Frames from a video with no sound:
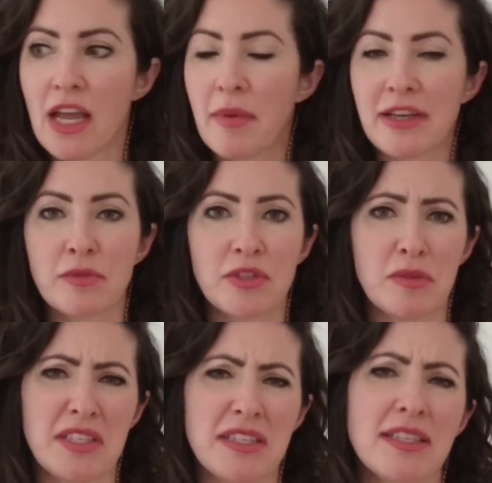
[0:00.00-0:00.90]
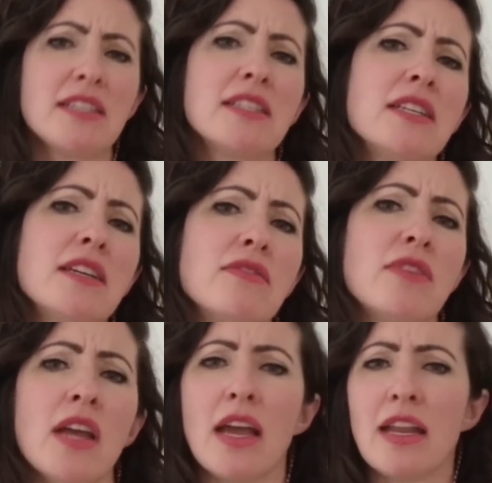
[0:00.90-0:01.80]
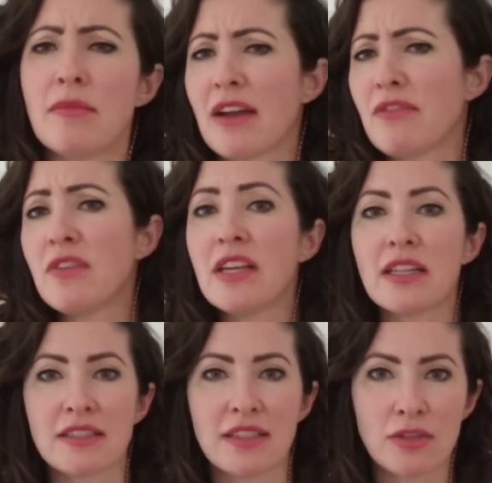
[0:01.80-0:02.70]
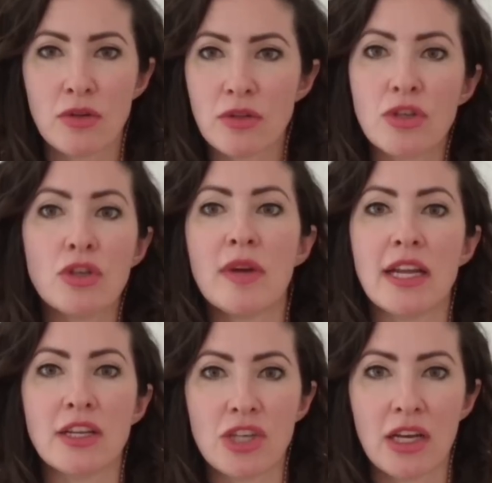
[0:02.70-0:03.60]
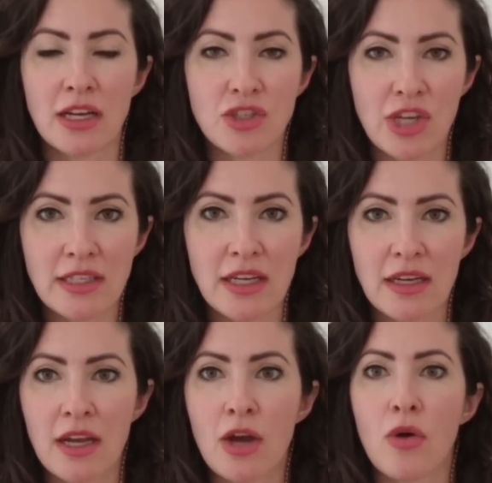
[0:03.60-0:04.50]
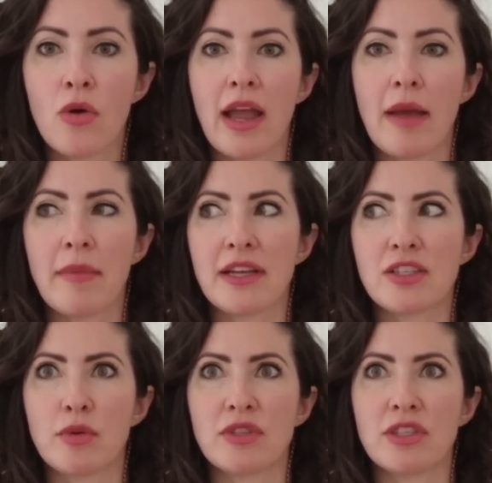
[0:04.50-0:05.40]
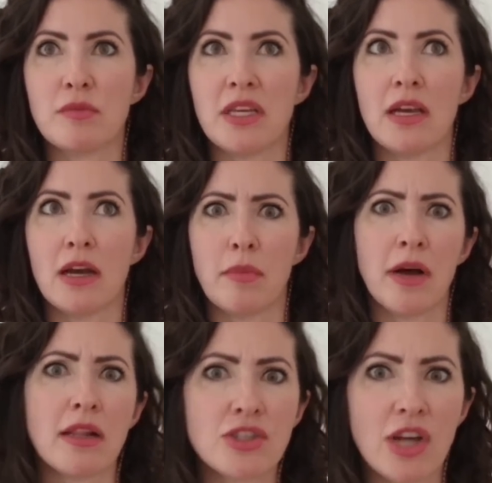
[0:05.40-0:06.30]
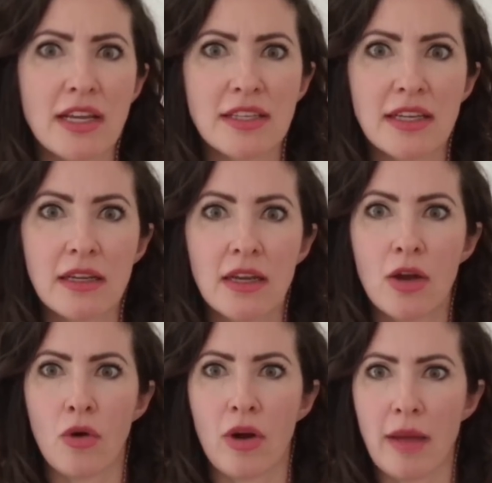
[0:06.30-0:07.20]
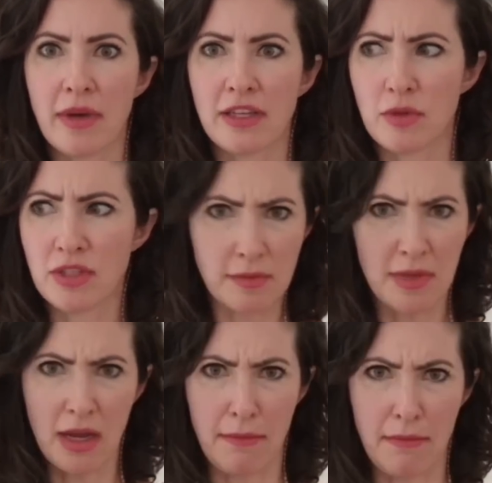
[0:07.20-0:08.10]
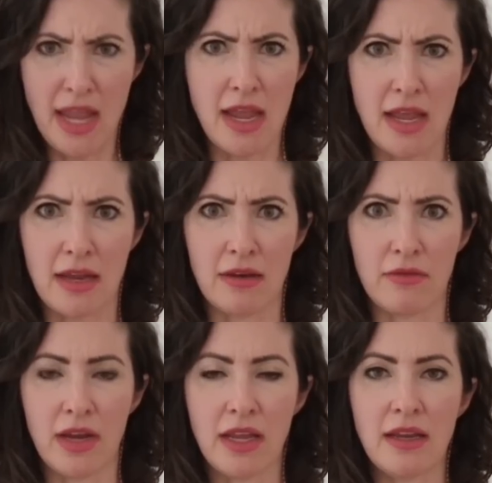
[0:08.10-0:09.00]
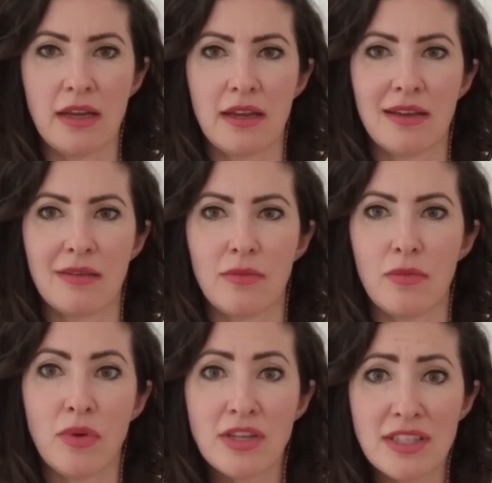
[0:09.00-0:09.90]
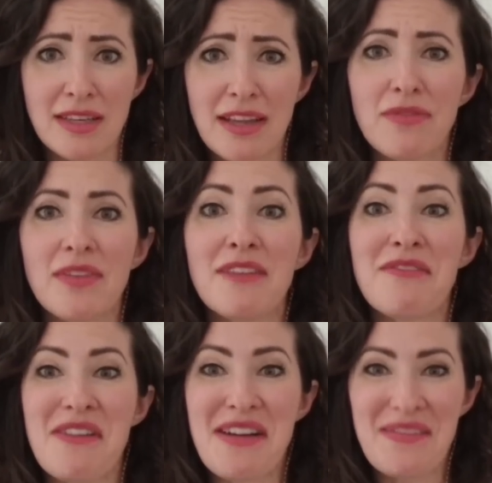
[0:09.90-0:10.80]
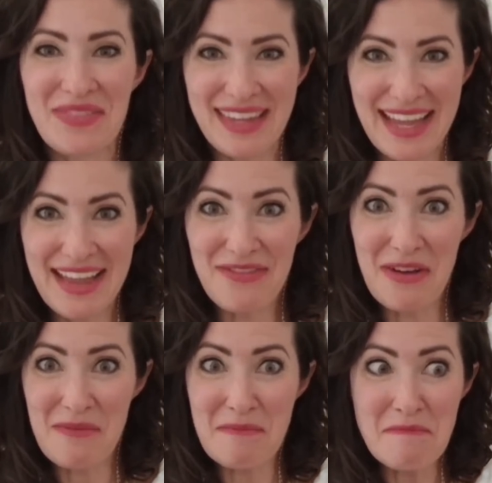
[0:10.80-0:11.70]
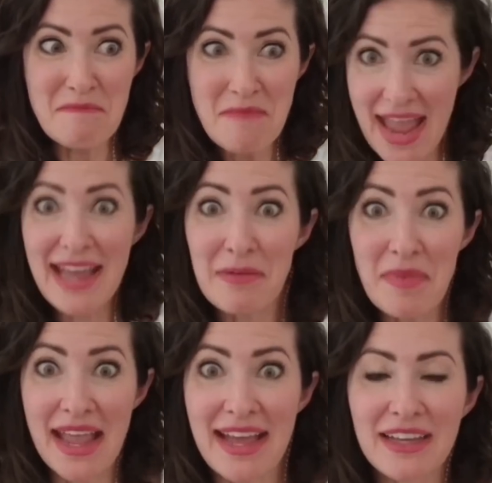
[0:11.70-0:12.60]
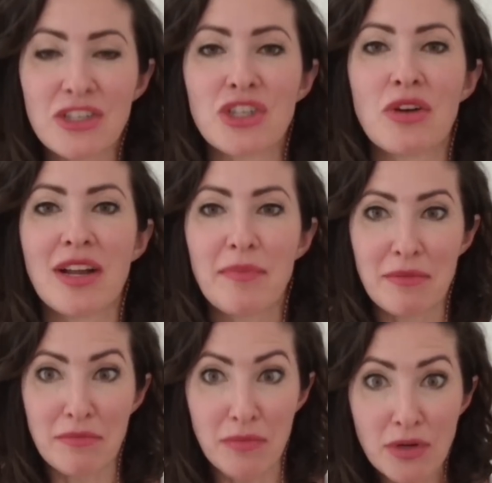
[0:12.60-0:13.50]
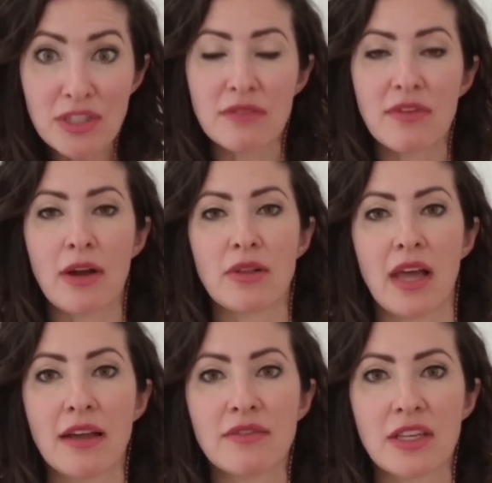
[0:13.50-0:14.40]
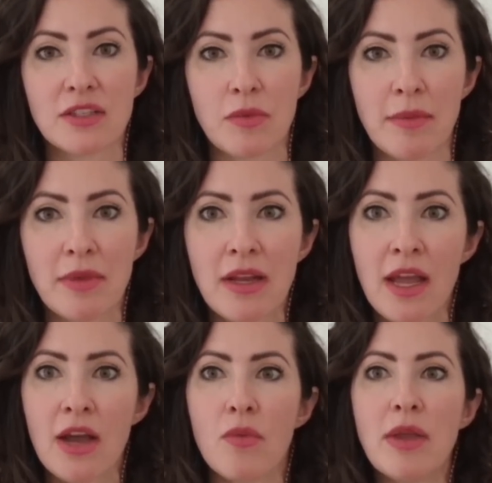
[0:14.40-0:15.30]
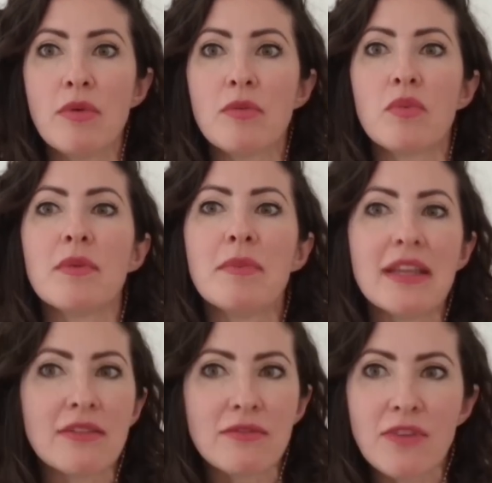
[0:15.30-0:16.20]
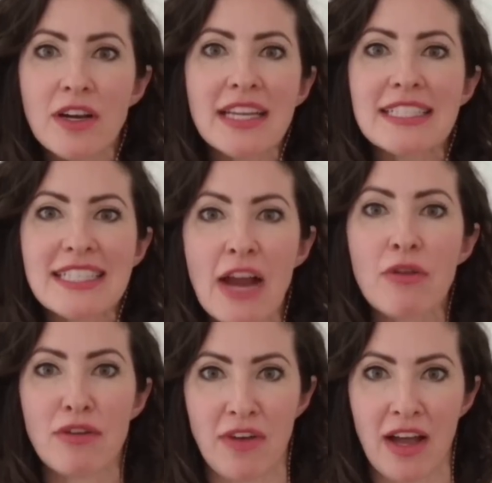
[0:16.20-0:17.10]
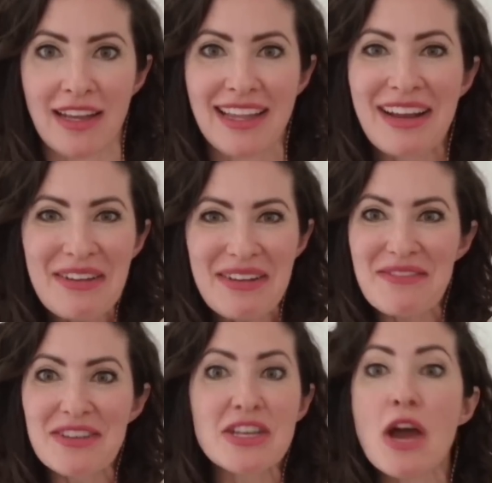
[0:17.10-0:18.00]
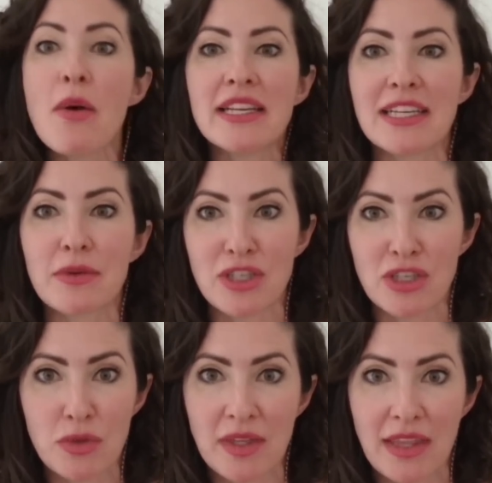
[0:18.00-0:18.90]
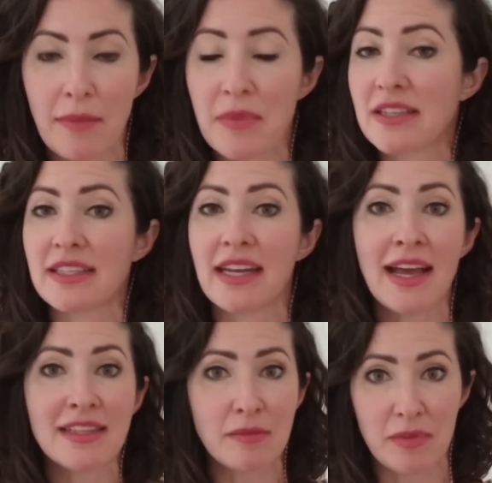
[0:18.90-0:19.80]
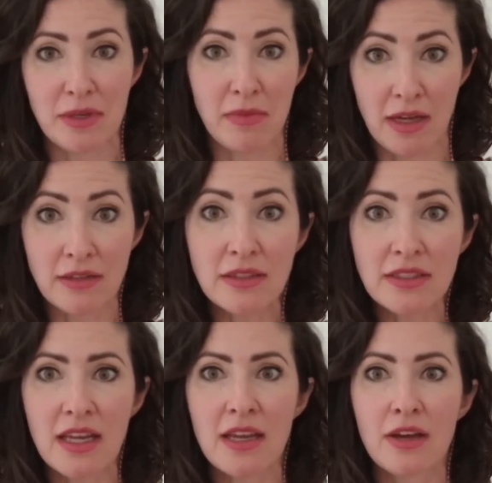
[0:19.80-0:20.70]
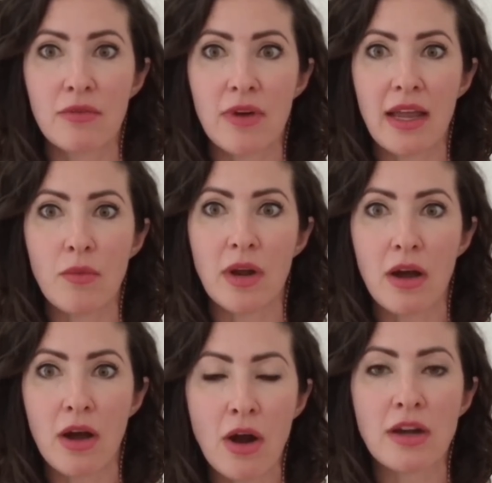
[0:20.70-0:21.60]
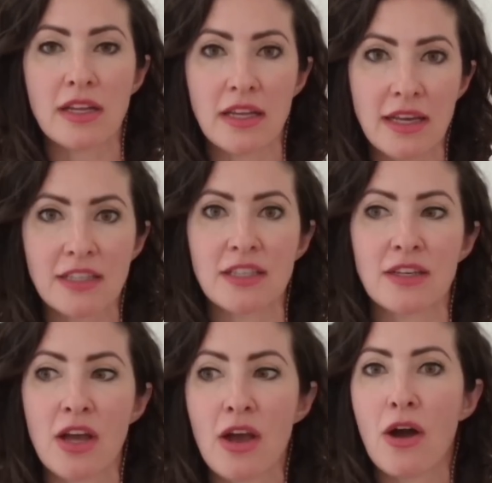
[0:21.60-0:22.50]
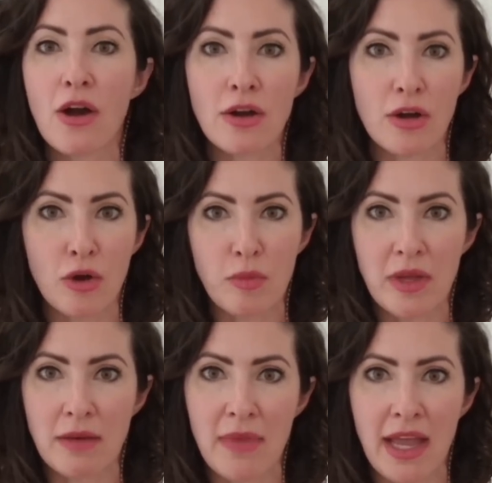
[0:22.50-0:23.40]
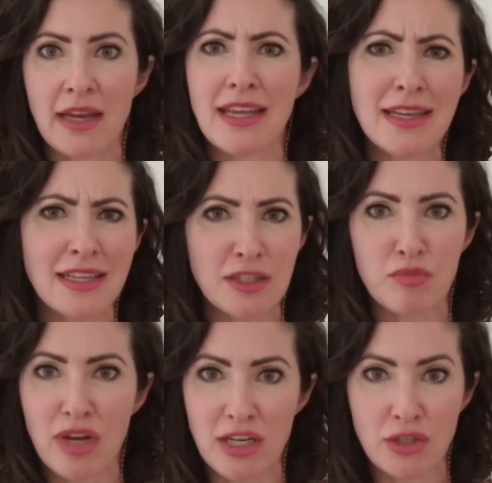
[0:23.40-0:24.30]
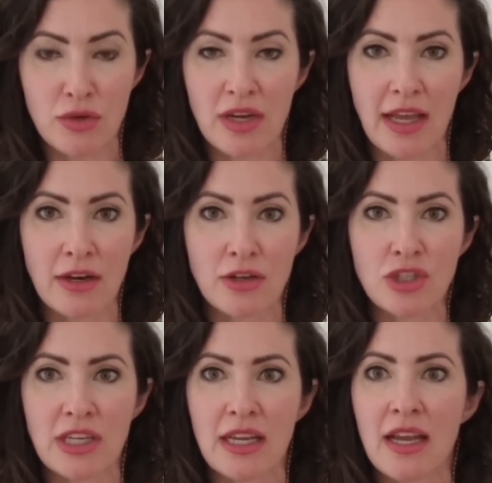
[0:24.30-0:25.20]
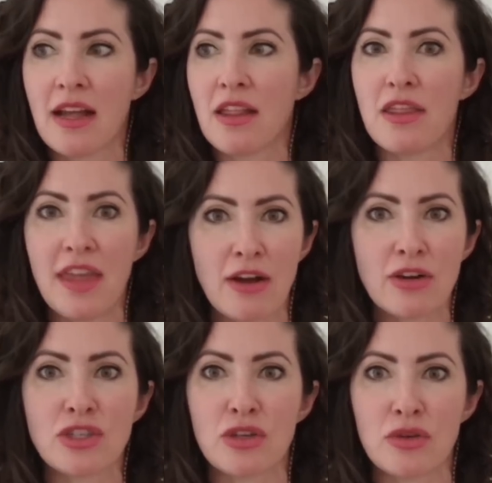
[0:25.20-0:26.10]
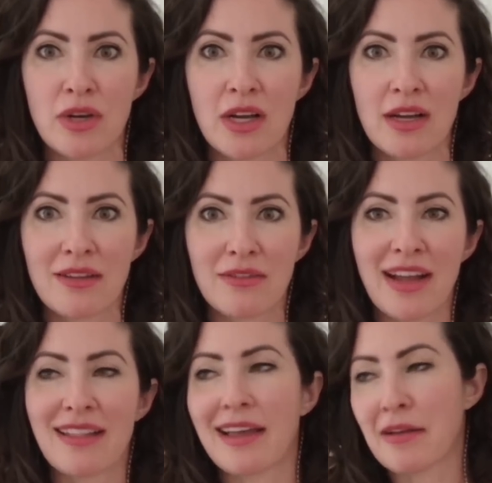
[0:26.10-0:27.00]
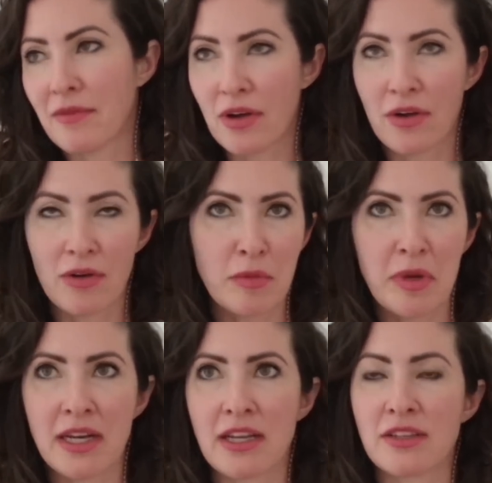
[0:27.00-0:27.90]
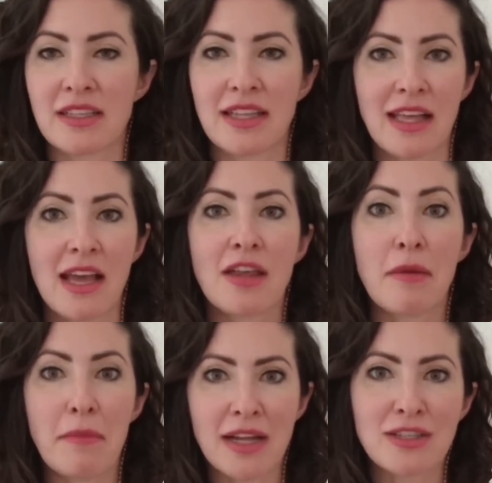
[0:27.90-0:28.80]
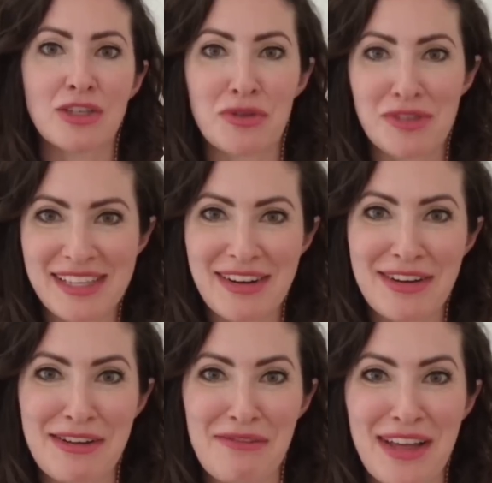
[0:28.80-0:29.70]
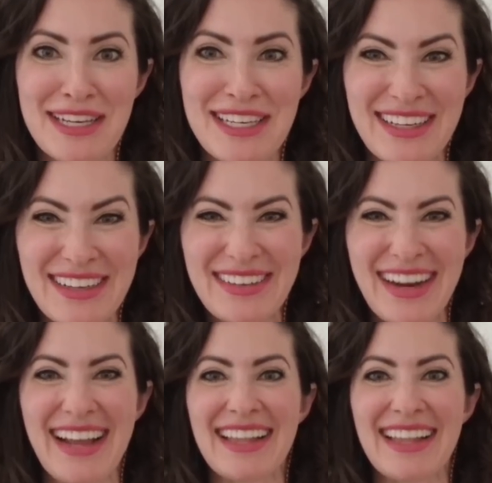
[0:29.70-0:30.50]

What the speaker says: Am I supposed to be sensitive and in my feelings, this whole new age agenda? Or am I supposed to be apologizing? Or am I supposed to be a man, right? If a man showed up in most of our lives as women, we would be fucking terrified. Like, we would have no idea what to do with that, because it hasn't been modeled, right? What a heart connected, heart open man in his predatory energy, there to, right? Like Omrapani calls it, like the monster who's there to defend you, right?